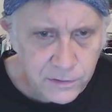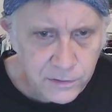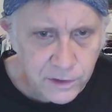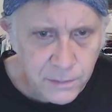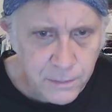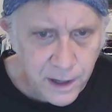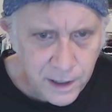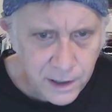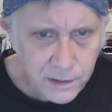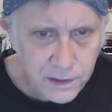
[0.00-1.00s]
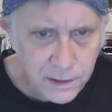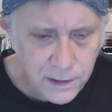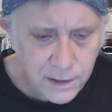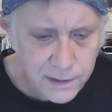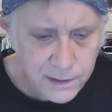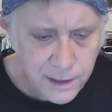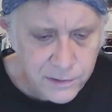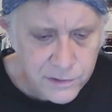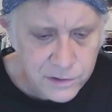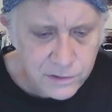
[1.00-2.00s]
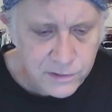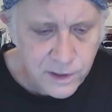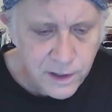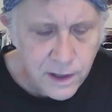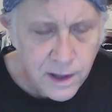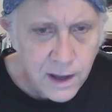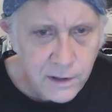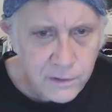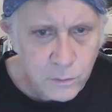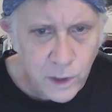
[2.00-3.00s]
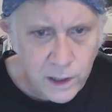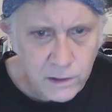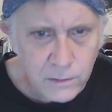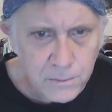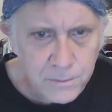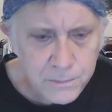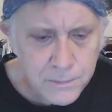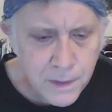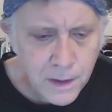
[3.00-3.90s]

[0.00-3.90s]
seriously by the United Nations as well.